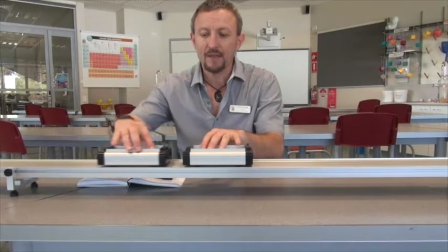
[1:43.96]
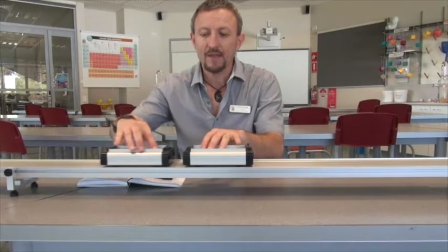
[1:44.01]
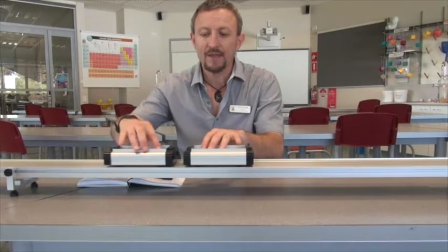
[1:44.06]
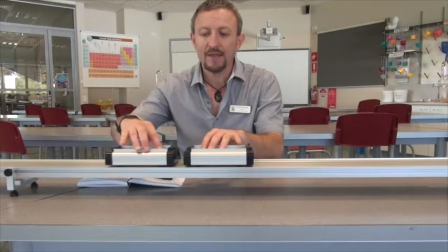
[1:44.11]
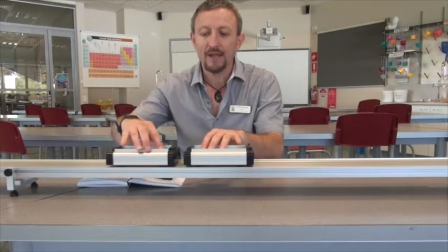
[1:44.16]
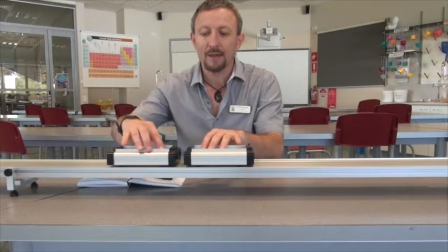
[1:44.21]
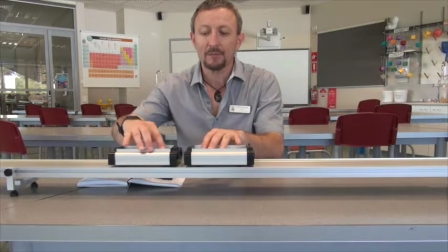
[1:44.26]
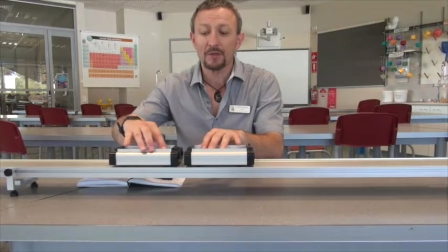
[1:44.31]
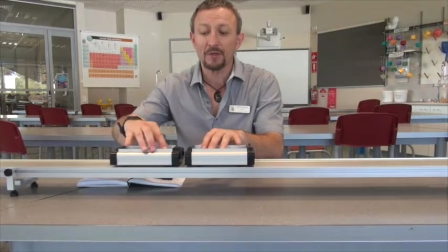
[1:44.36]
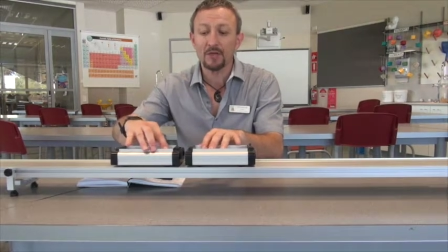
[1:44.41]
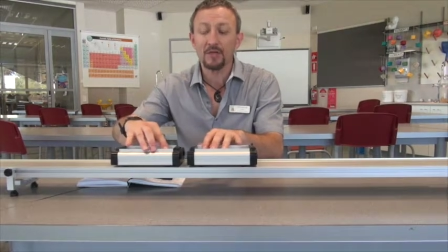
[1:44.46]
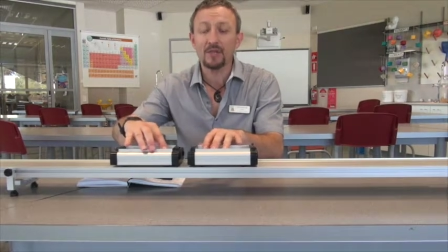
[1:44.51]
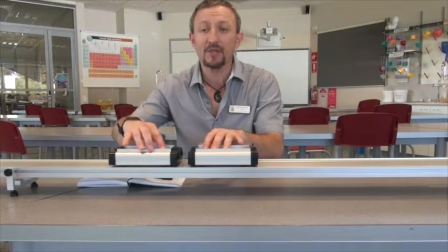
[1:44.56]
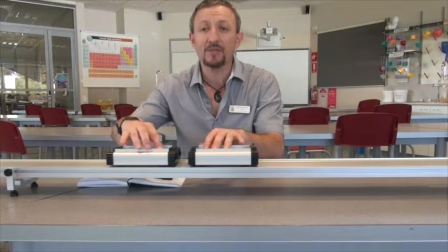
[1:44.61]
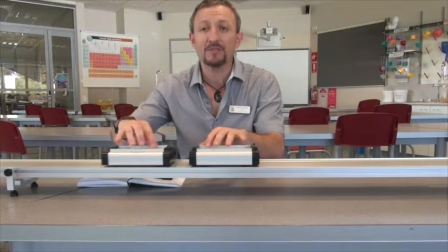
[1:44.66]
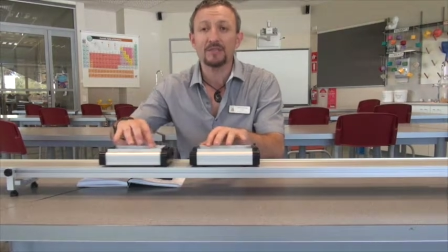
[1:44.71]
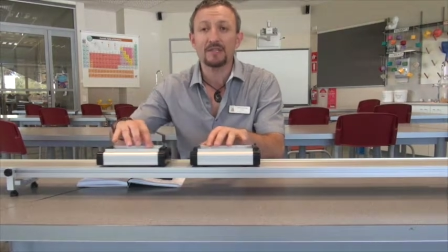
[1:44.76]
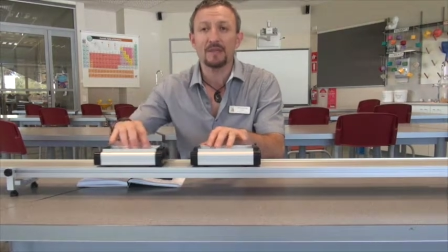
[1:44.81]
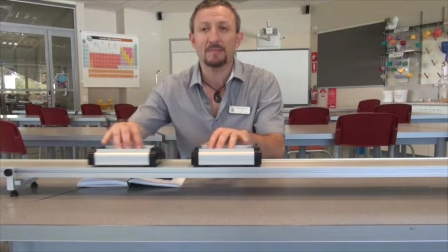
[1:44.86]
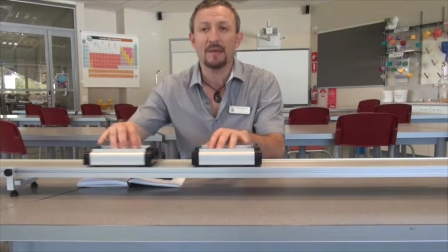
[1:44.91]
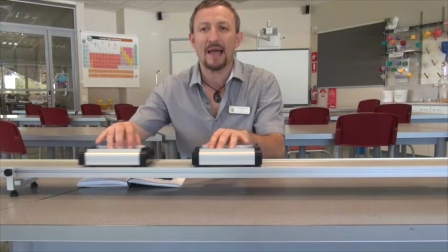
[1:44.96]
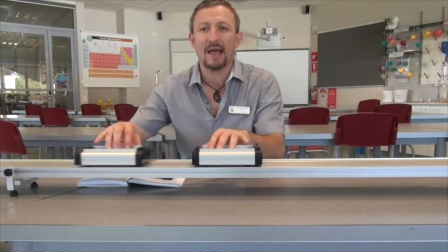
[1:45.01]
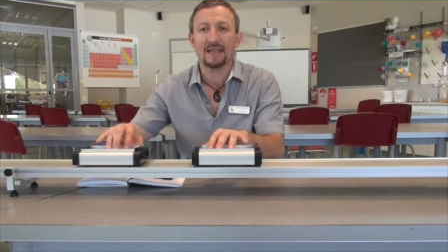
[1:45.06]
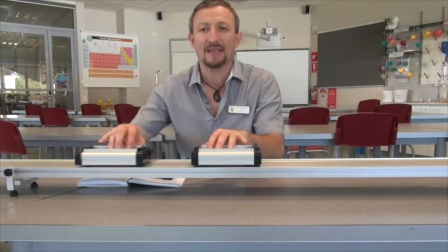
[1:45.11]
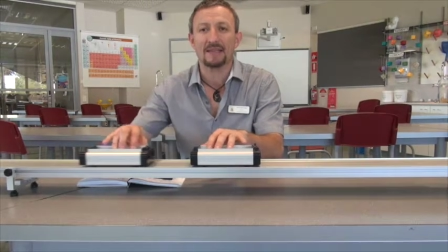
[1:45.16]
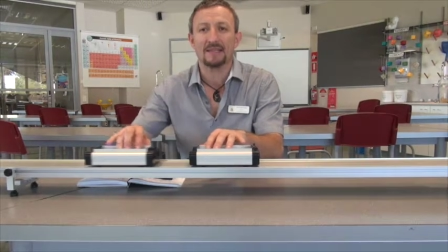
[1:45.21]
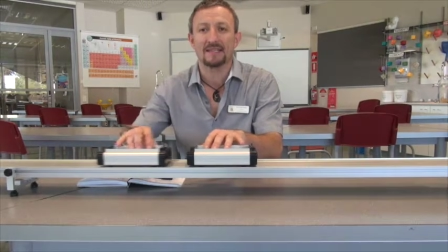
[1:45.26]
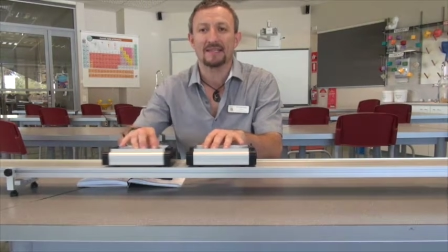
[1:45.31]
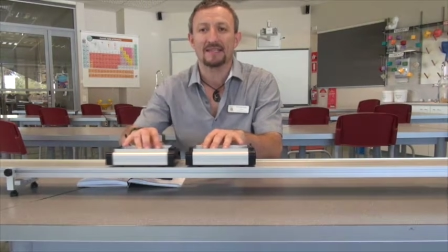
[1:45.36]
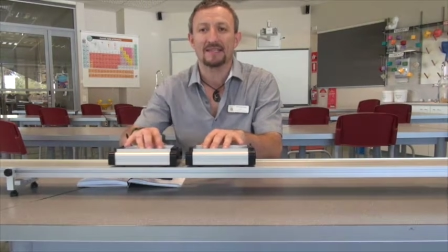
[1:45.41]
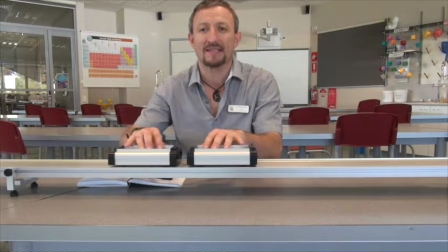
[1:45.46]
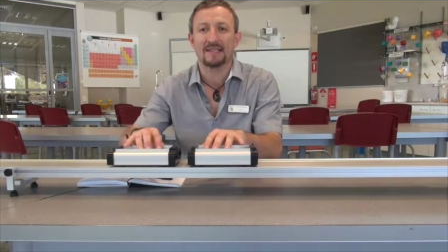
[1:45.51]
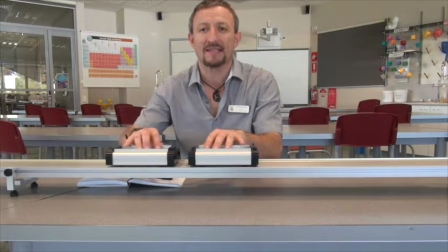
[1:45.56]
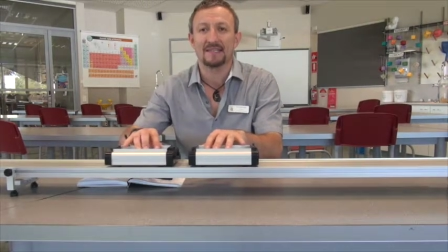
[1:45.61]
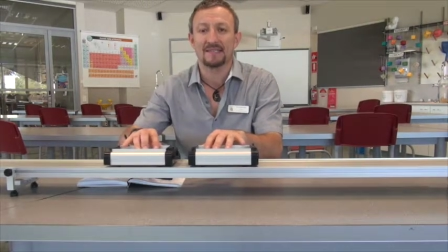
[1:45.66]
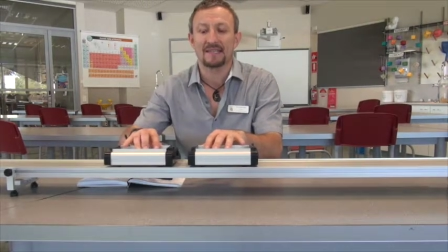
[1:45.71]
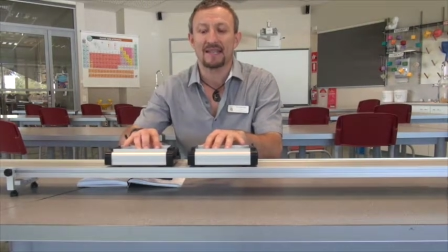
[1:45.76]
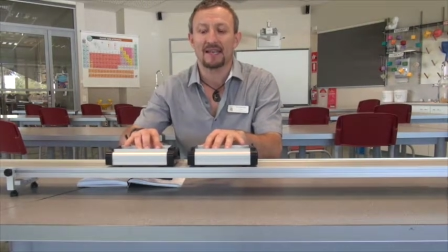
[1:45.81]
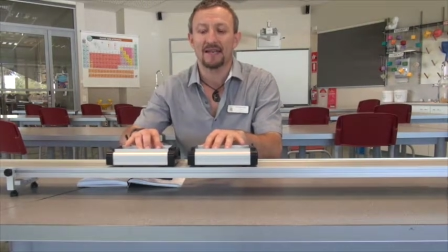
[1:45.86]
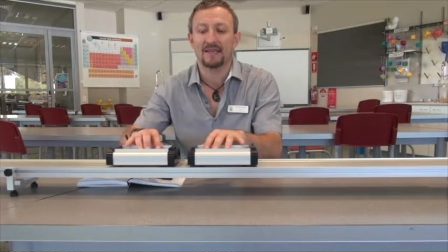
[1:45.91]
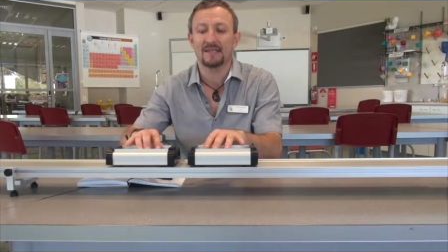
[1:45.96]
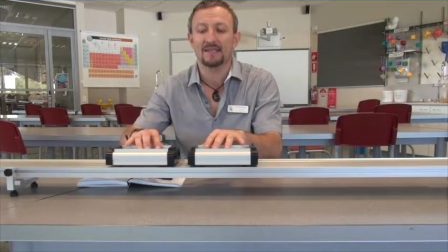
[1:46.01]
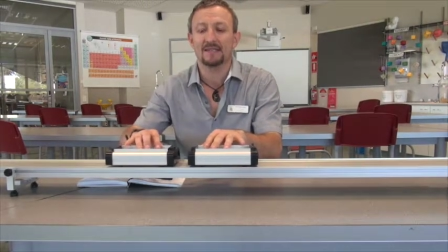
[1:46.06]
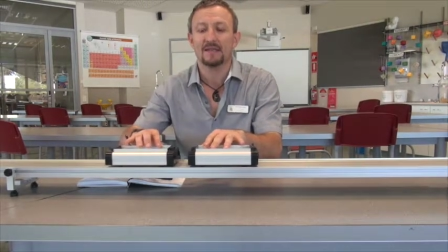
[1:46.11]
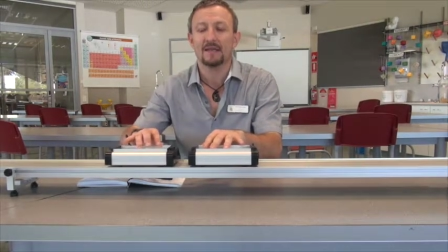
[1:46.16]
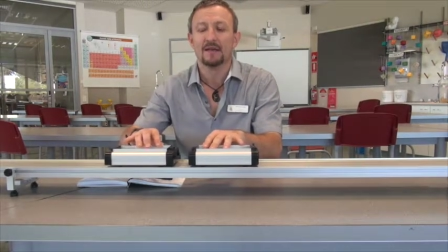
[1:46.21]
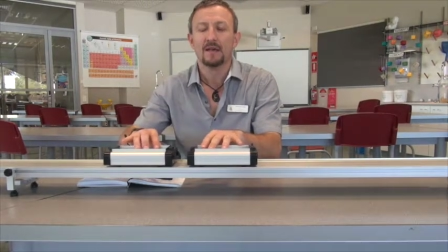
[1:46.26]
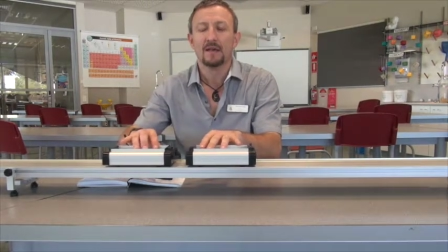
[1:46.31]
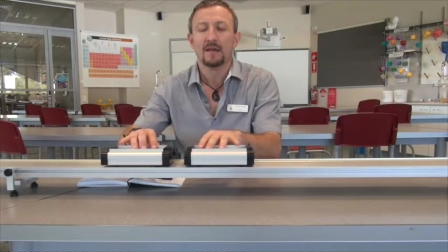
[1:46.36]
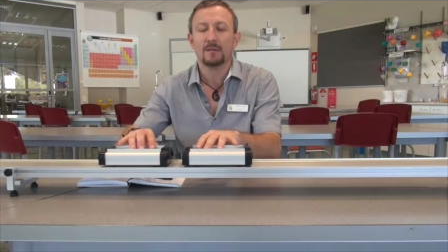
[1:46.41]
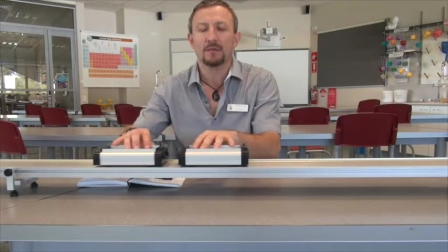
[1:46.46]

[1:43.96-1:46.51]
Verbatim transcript: and I'm going to use the magnets in this case